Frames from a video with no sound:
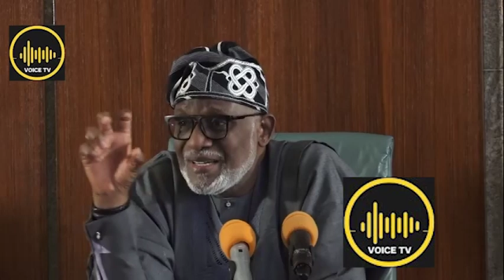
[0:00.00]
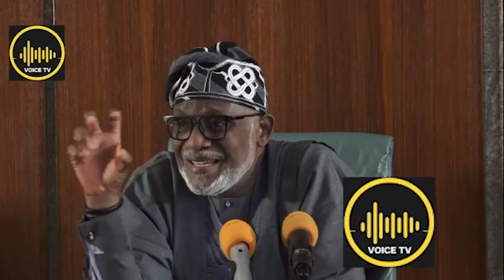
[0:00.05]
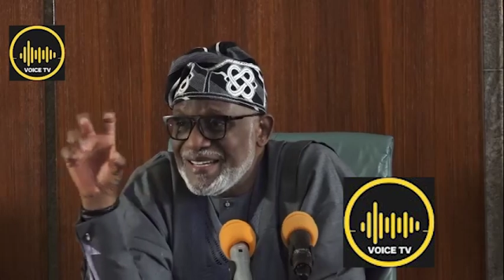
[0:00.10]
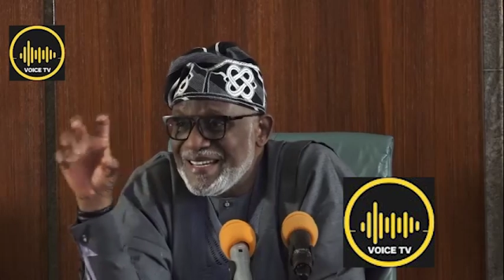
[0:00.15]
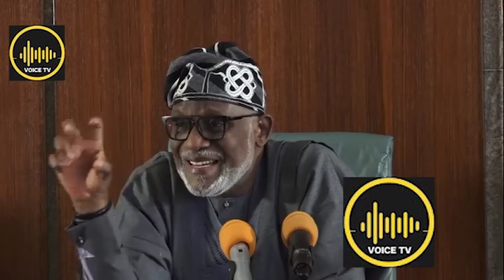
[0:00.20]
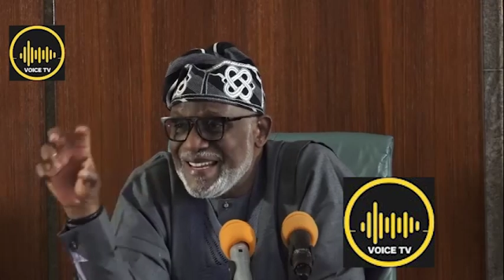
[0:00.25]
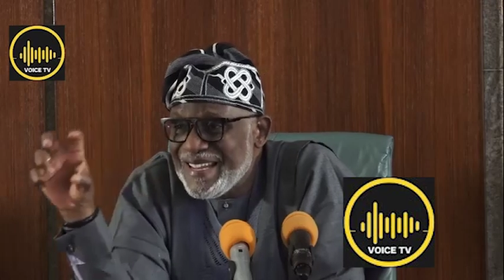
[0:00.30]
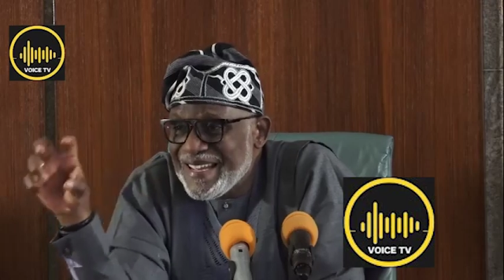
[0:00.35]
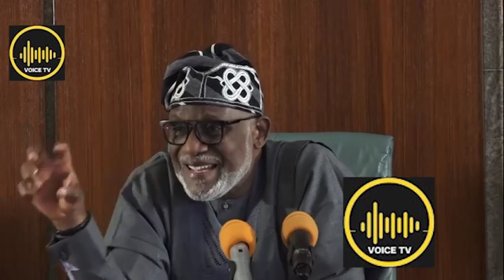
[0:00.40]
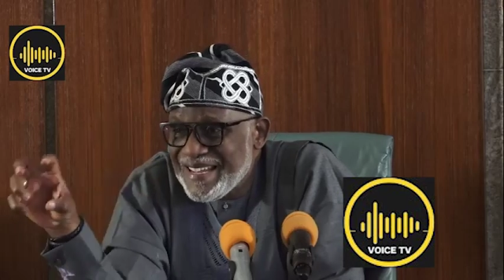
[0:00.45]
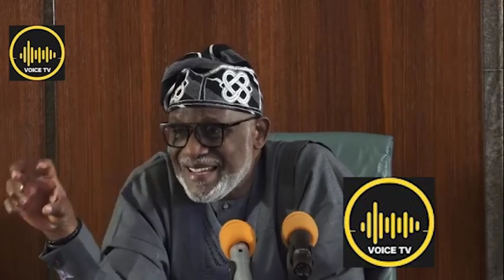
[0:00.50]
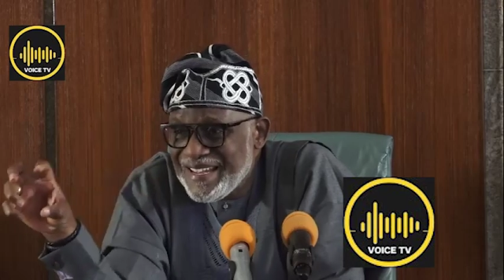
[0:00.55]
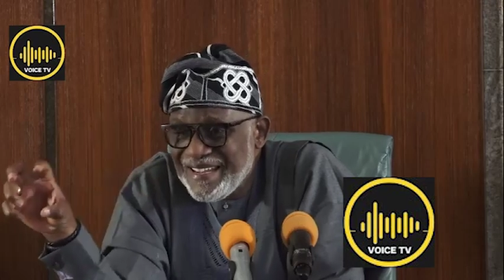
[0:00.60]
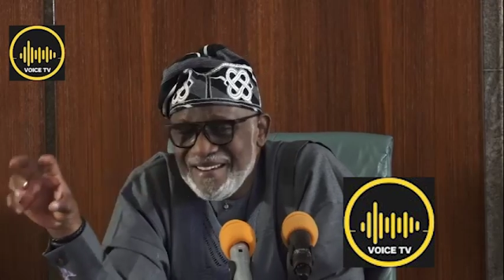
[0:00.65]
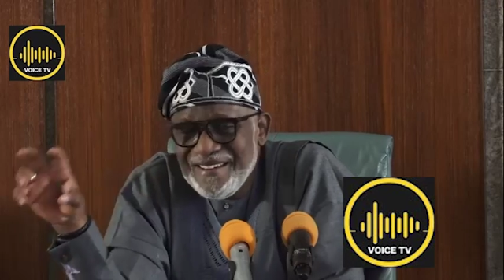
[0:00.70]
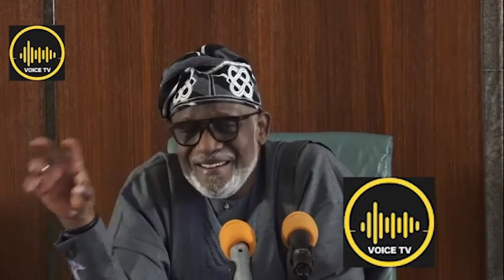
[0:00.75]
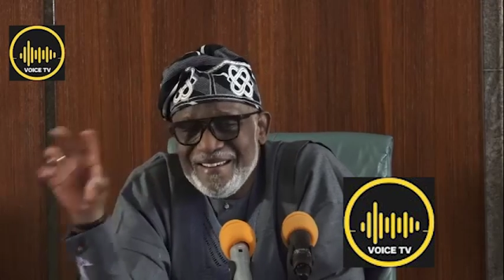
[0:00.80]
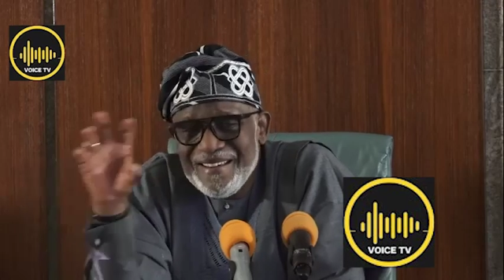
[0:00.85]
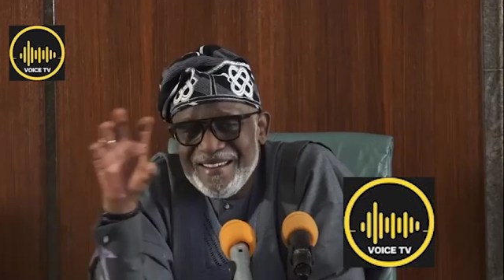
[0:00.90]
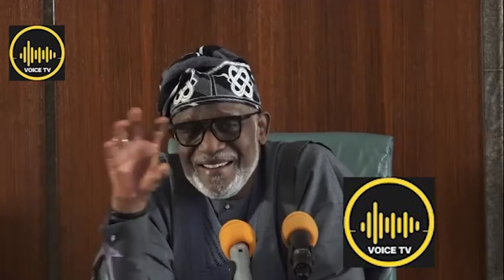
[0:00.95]

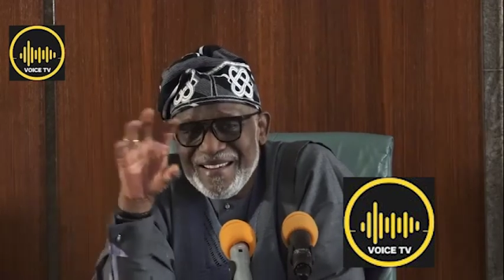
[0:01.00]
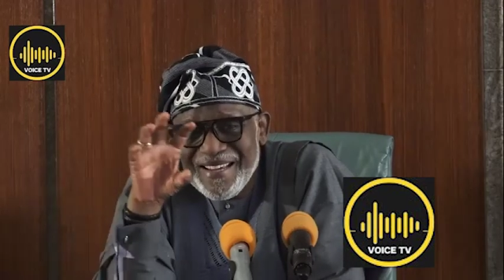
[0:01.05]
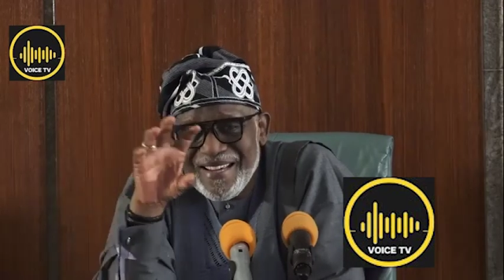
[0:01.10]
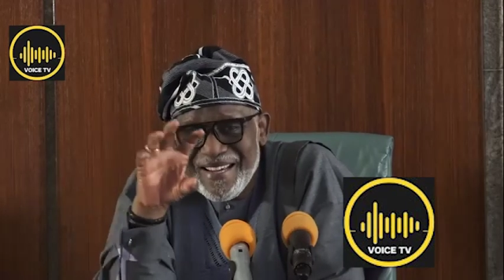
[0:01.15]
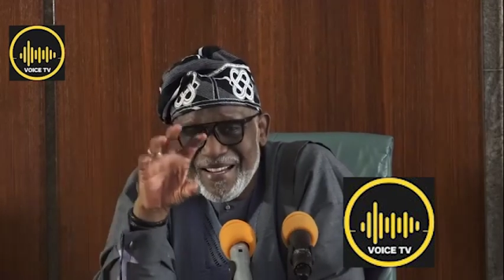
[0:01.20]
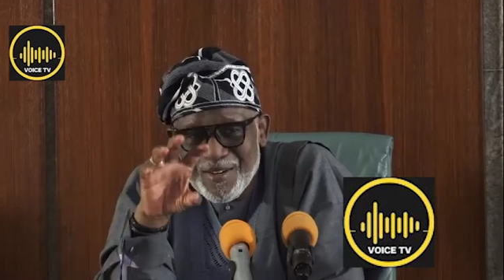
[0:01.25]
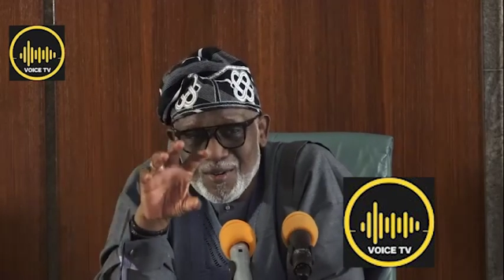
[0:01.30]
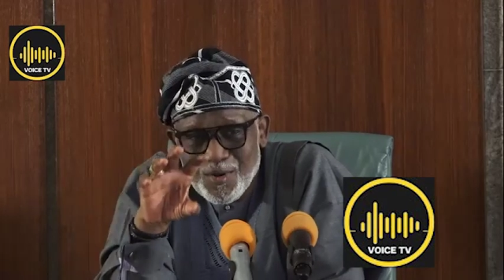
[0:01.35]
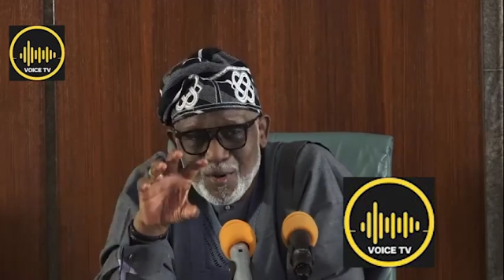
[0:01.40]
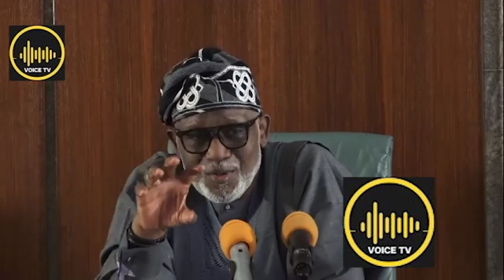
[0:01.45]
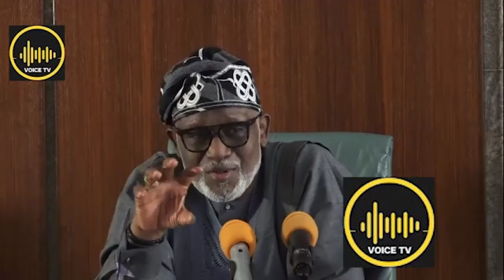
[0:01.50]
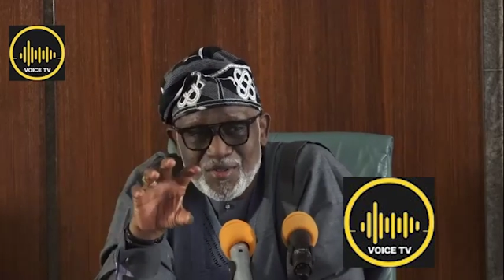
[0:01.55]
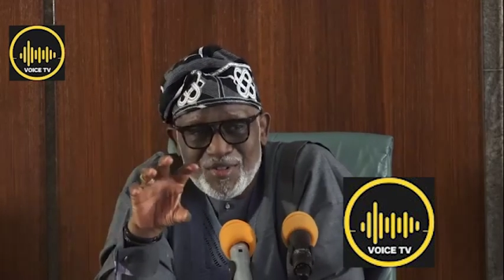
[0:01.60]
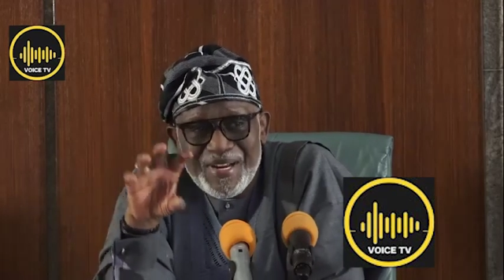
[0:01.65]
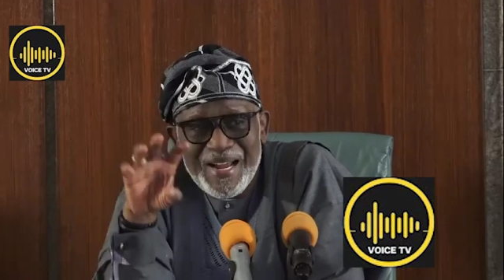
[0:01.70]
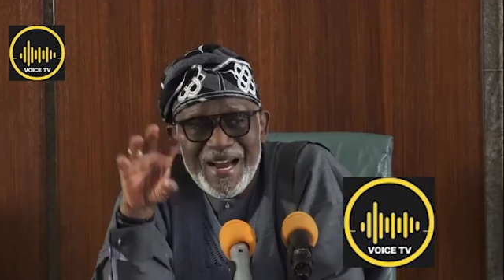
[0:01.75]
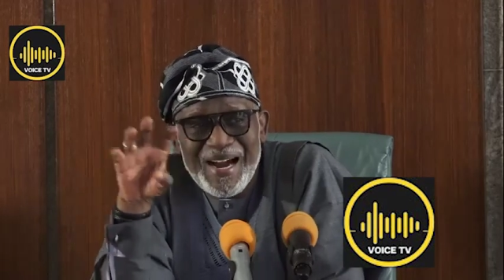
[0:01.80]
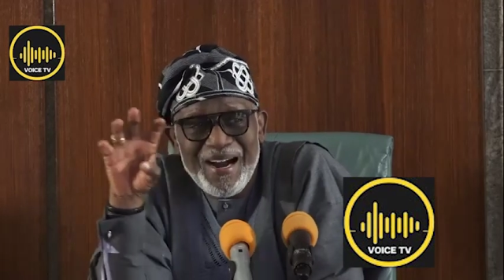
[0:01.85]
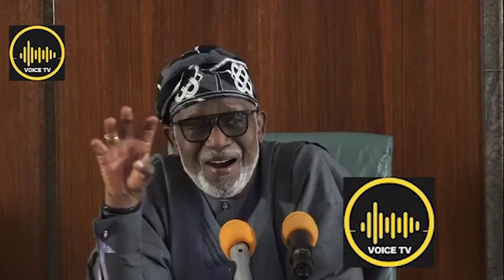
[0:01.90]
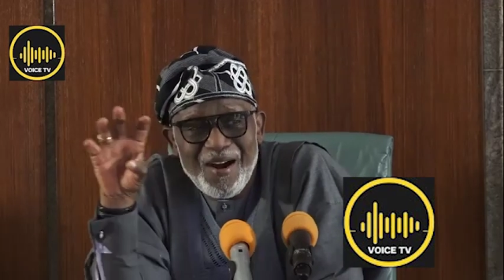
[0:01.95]
Ali
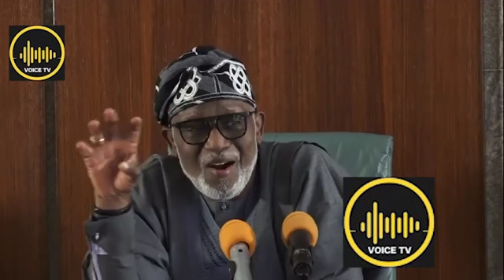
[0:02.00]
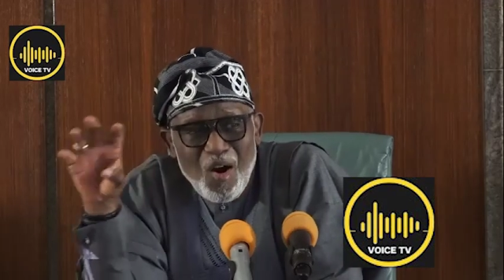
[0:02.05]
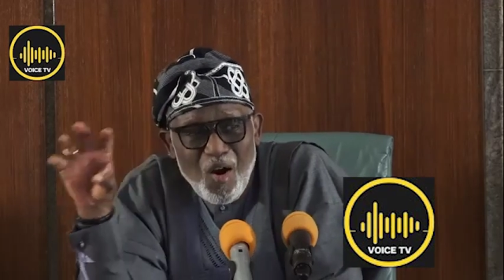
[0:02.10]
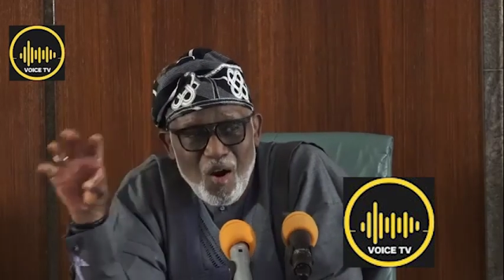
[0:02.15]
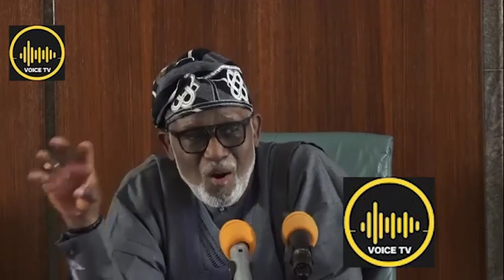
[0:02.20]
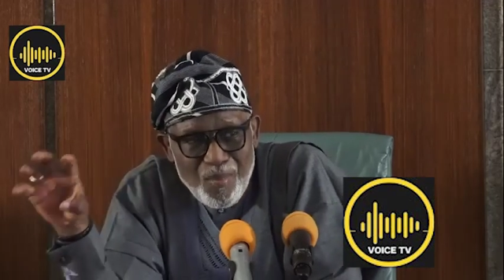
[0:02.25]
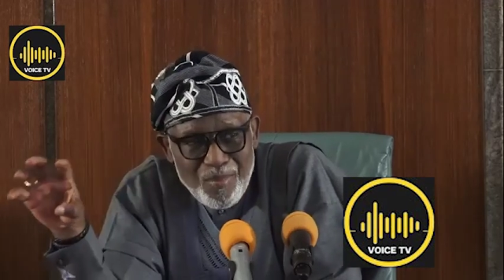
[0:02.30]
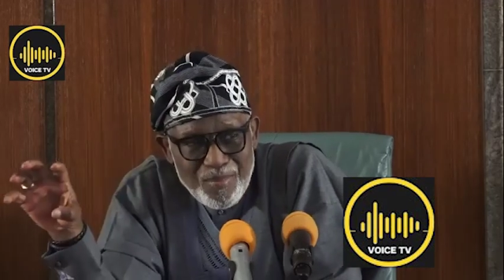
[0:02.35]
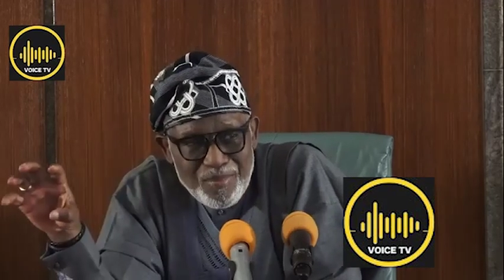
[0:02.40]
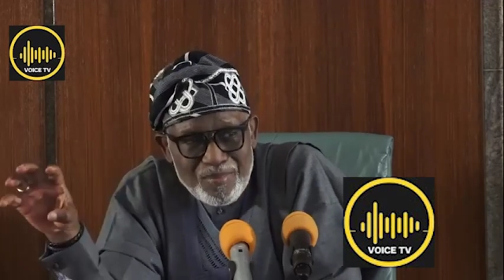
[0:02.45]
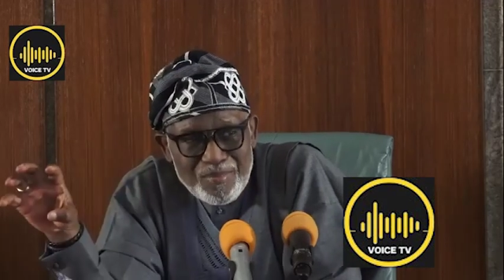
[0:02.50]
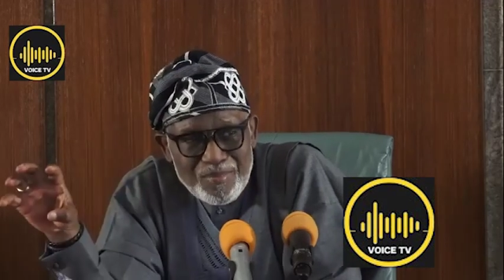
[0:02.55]
Industrial Hub.